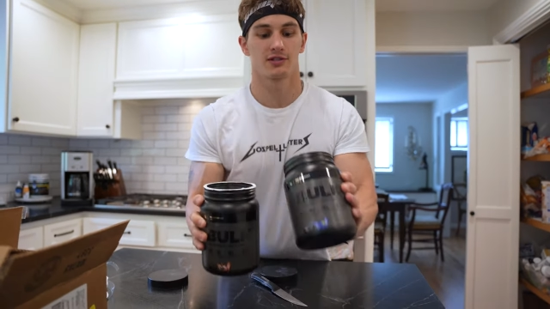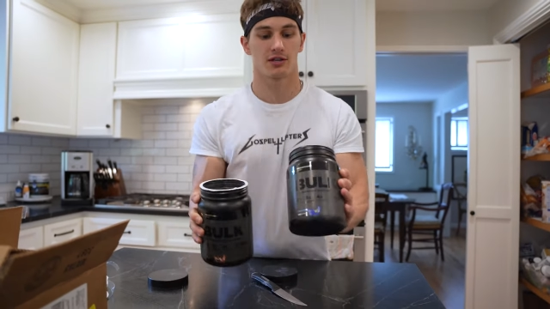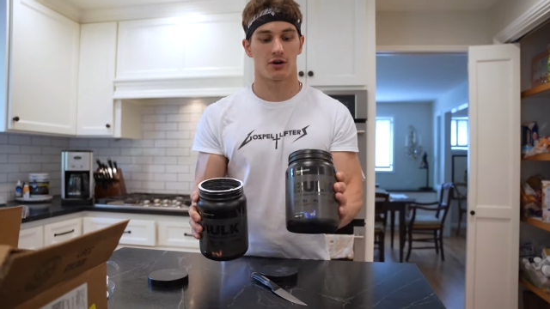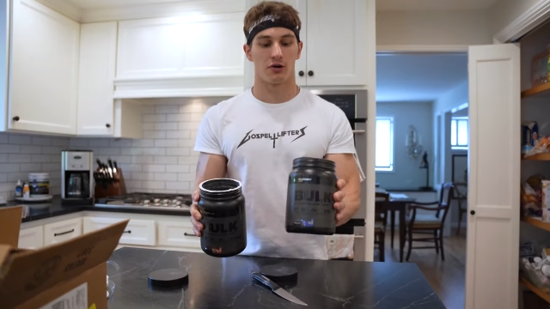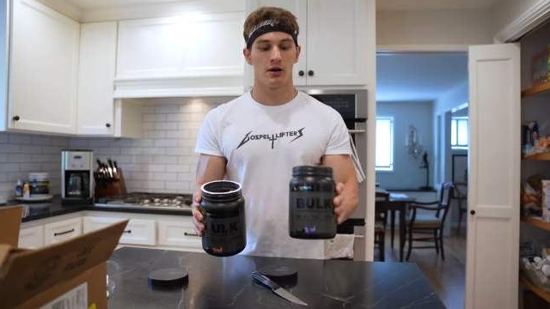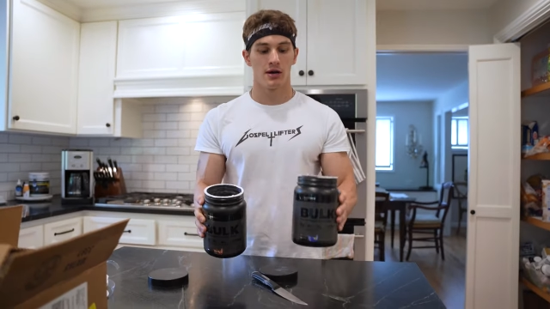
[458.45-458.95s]

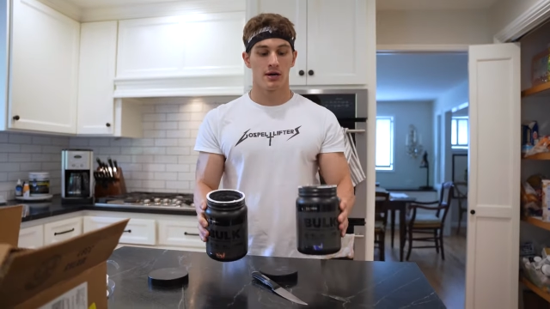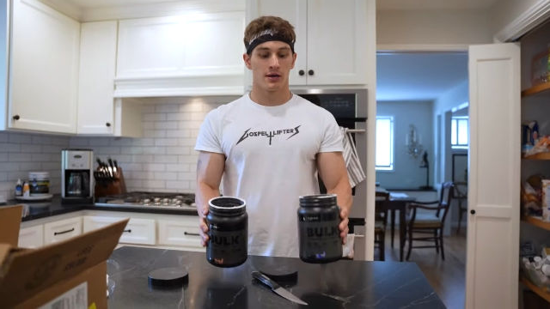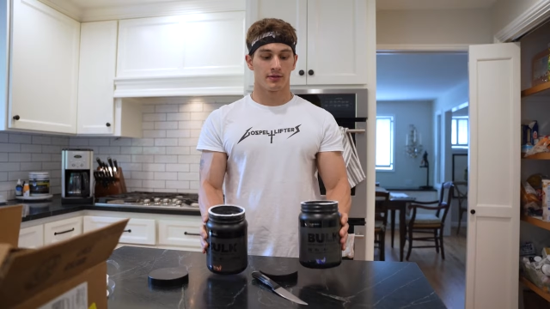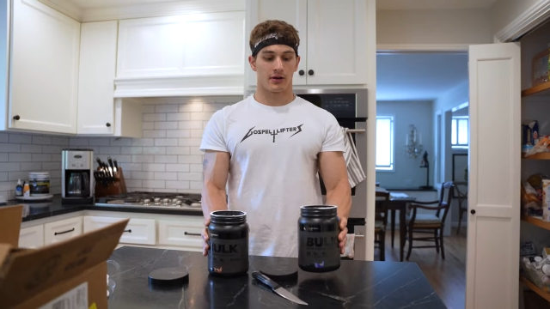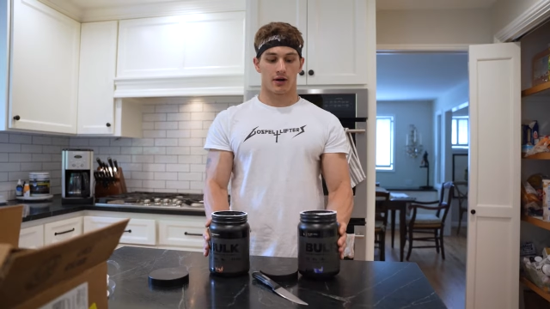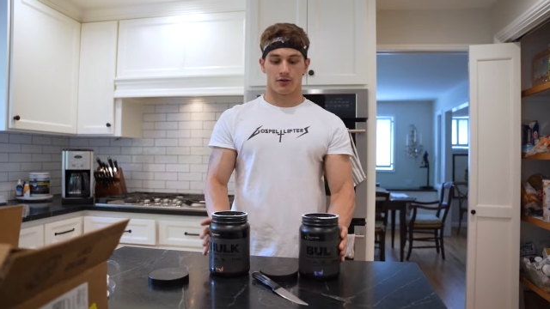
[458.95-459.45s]
So
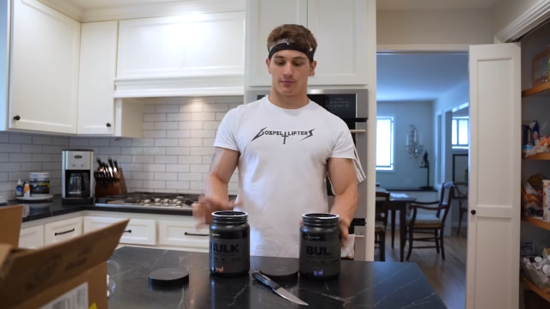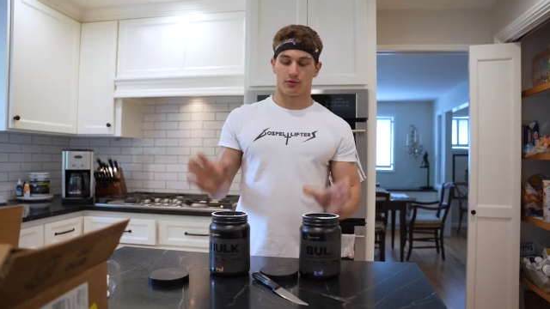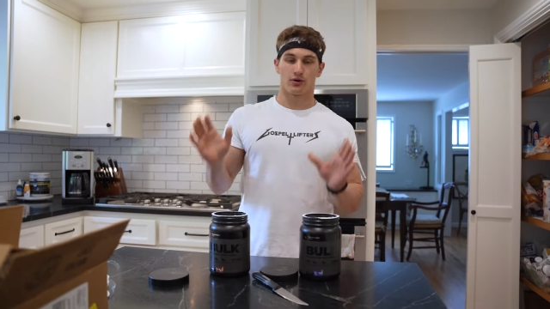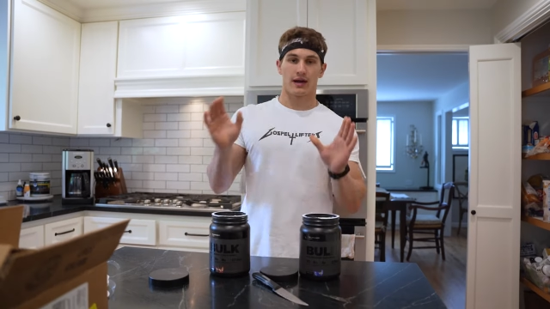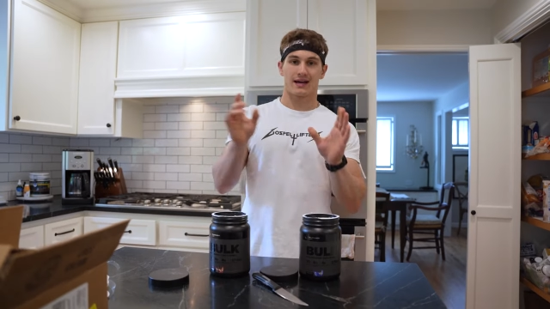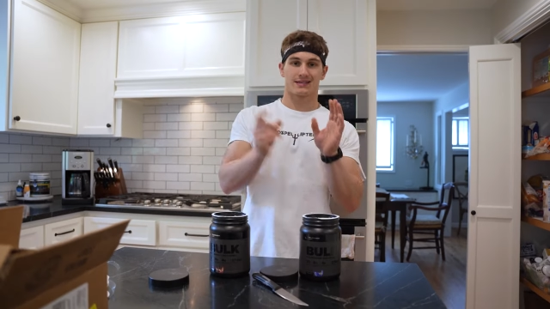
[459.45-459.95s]
the other
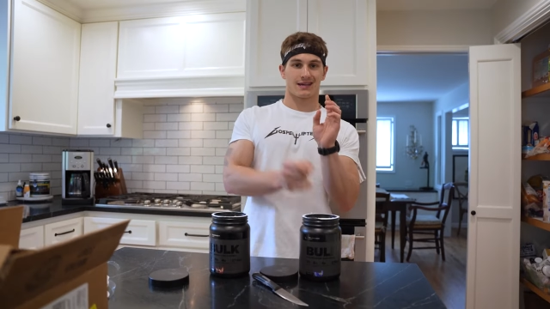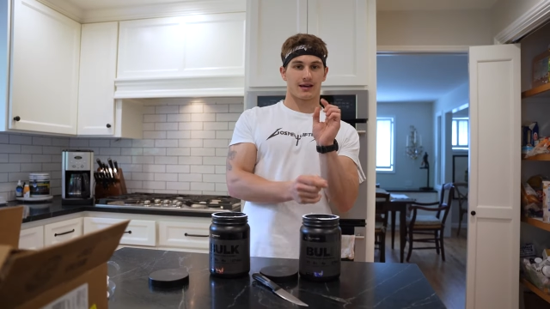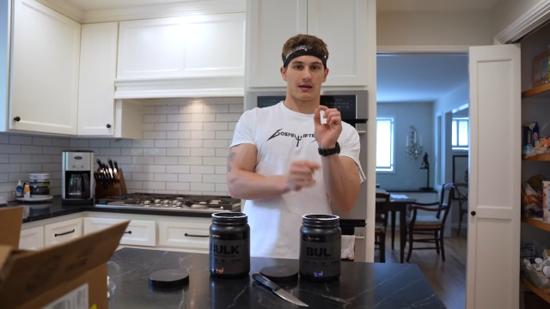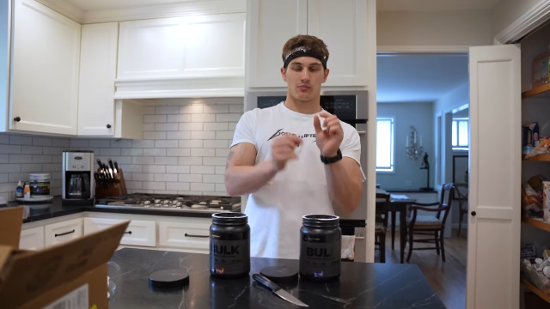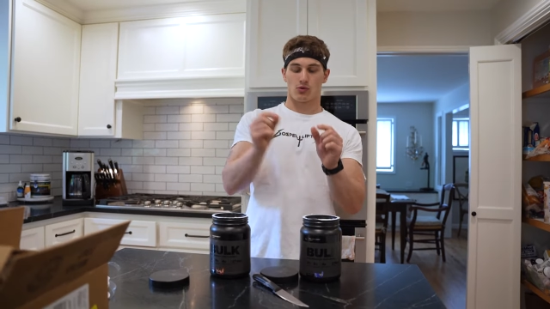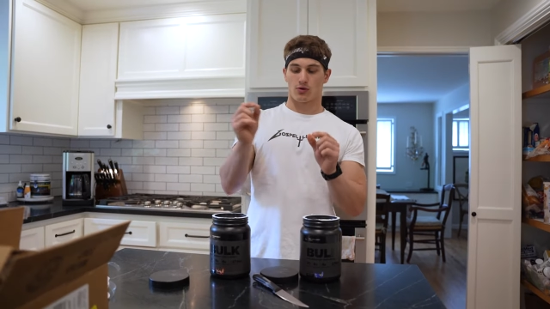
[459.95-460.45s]
Bulk has
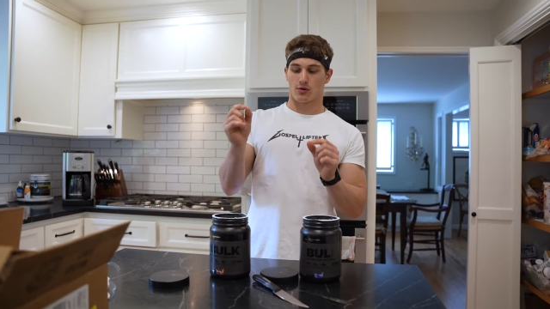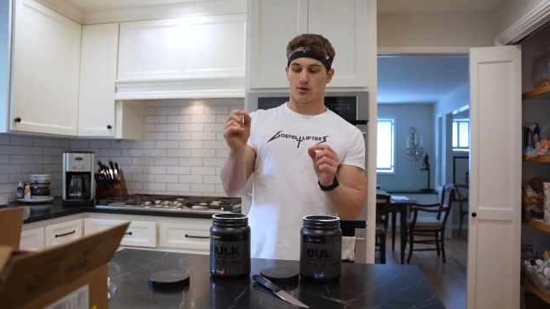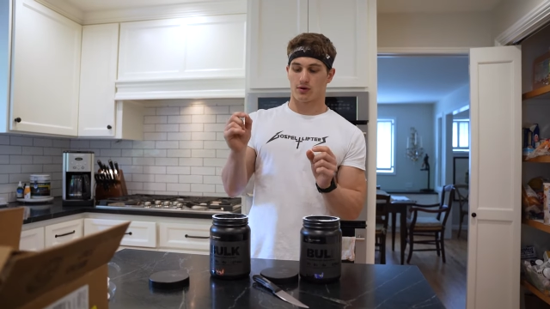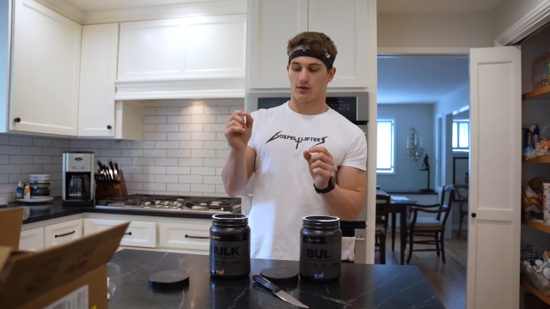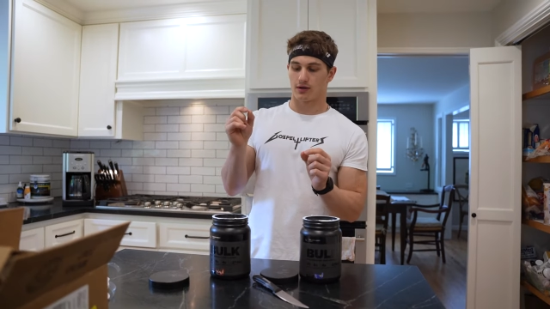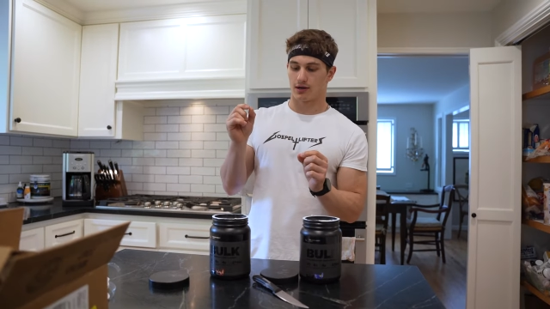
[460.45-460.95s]
like a
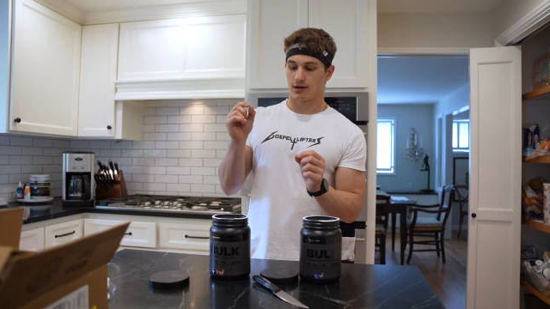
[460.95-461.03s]
more